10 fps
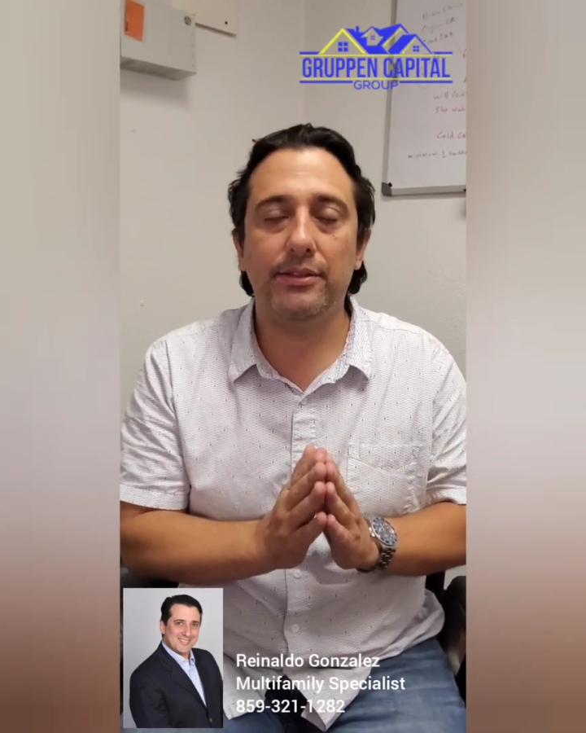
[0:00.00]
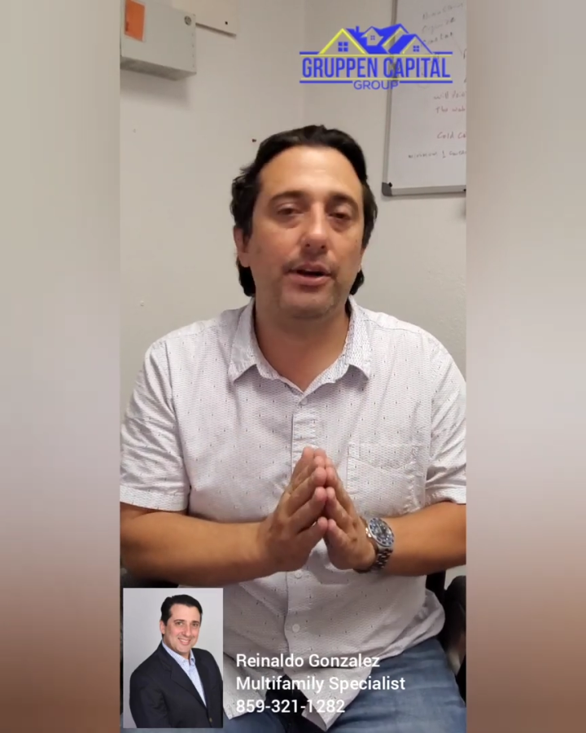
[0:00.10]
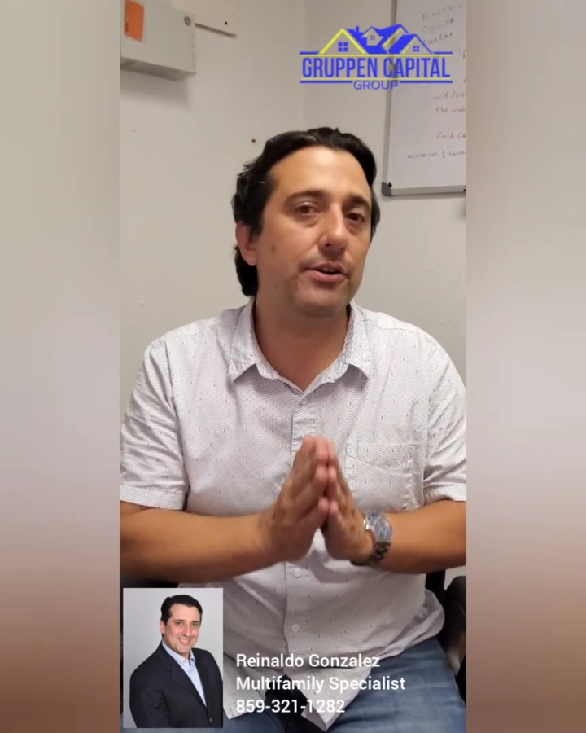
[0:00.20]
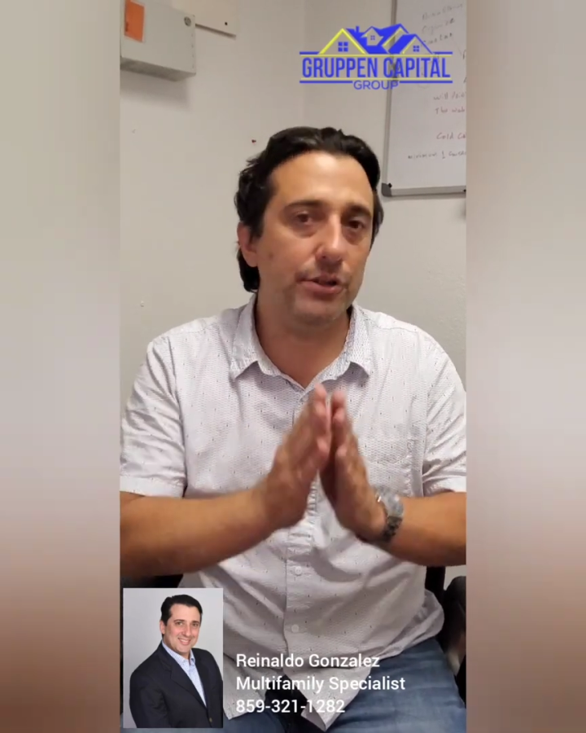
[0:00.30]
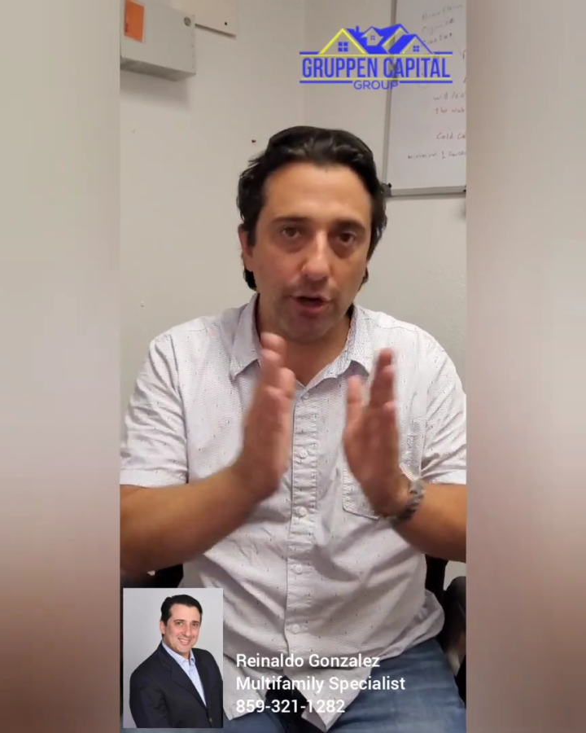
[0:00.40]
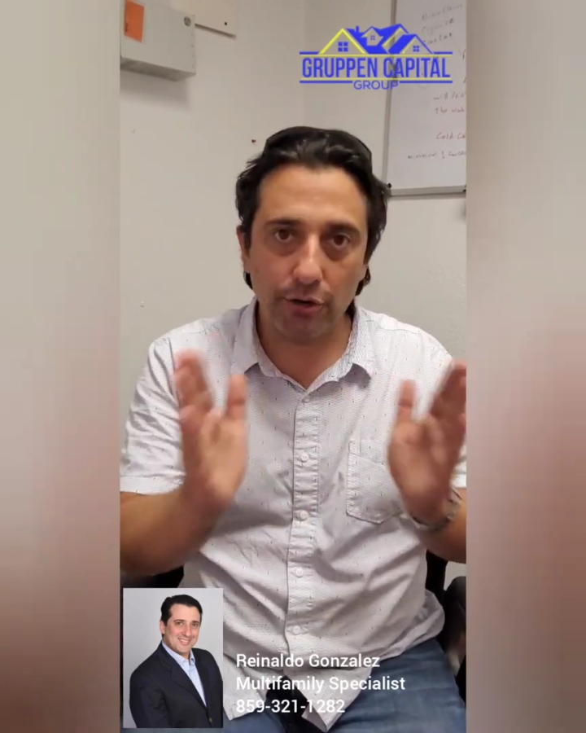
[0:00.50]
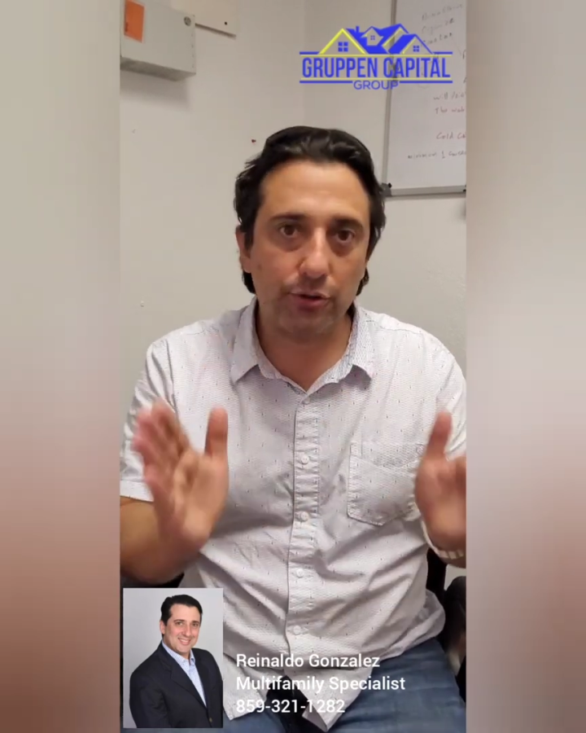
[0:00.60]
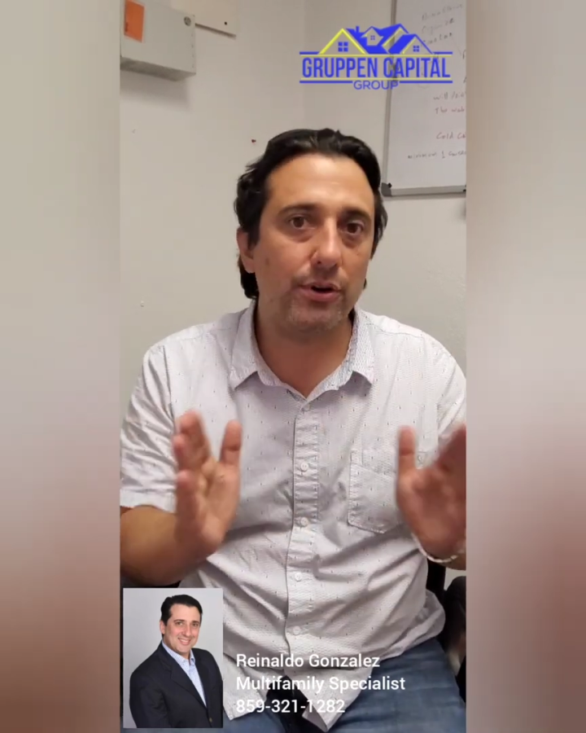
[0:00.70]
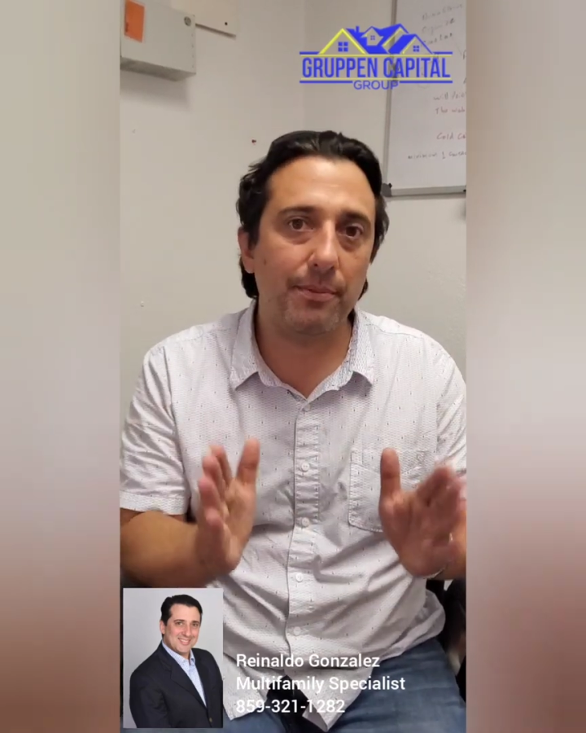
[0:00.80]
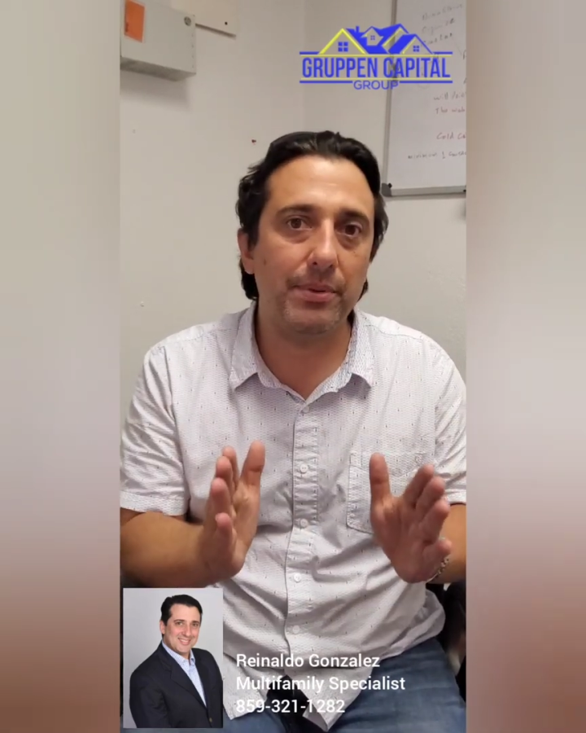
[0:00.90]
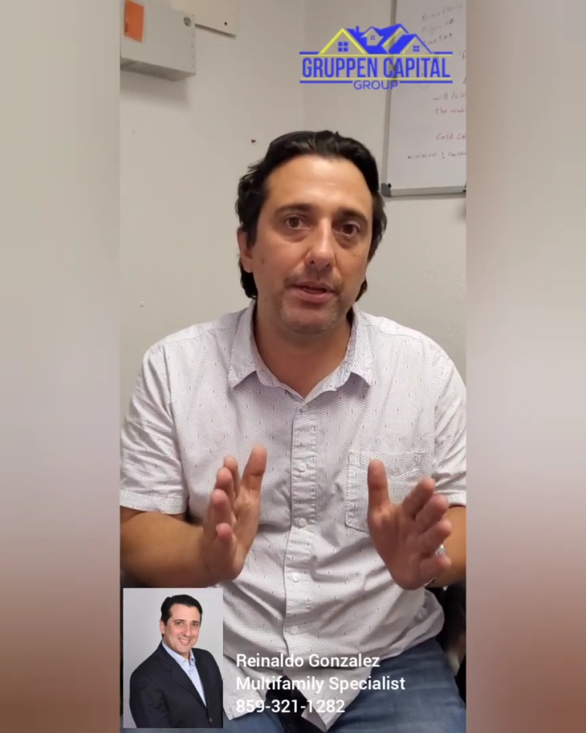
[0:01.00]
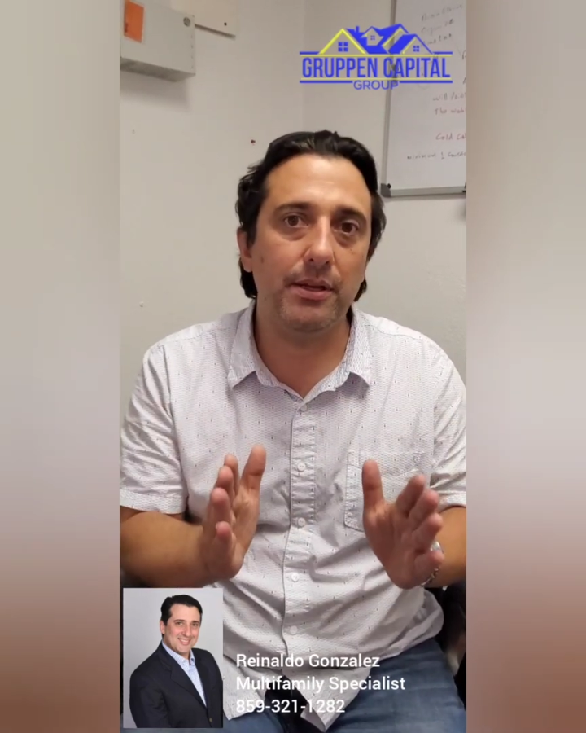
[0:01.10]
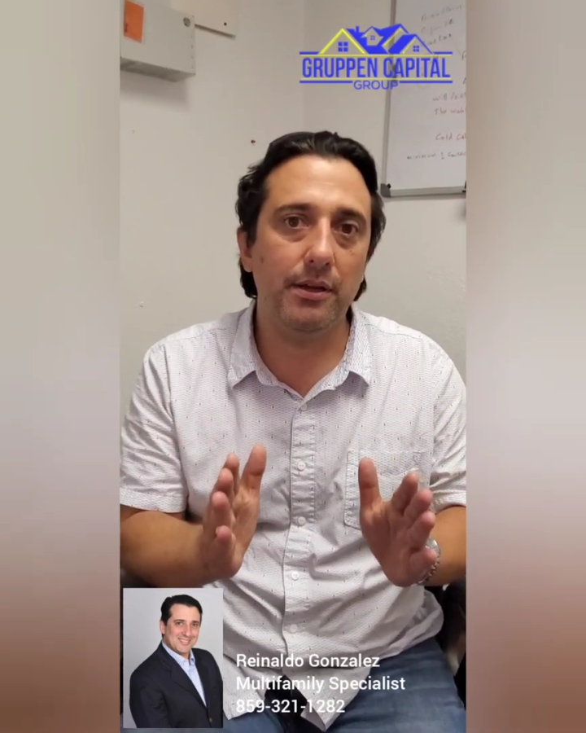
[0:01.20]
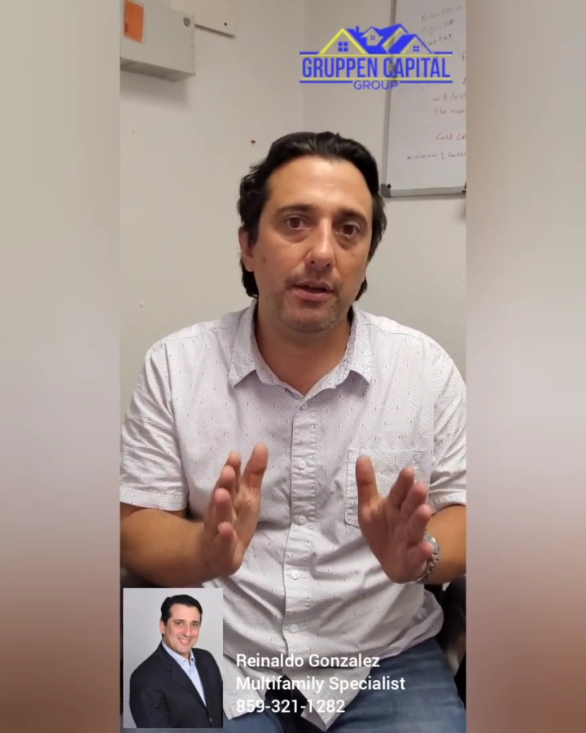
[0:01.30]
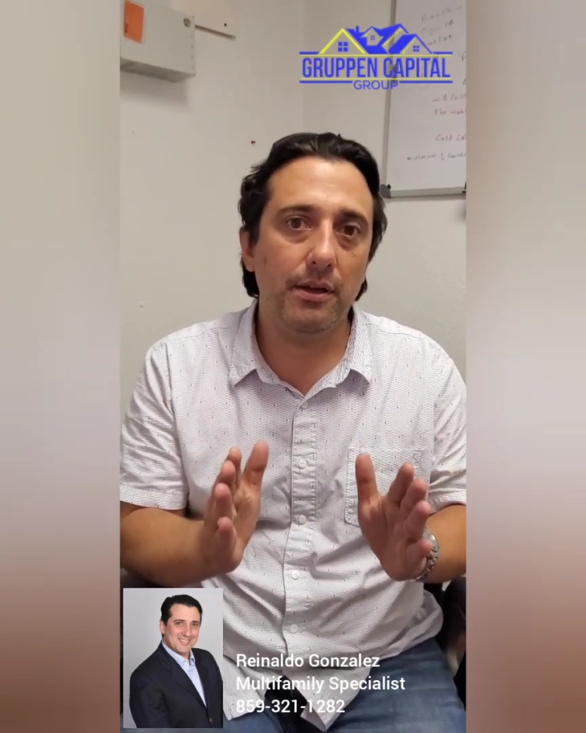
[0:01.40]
they're not going to be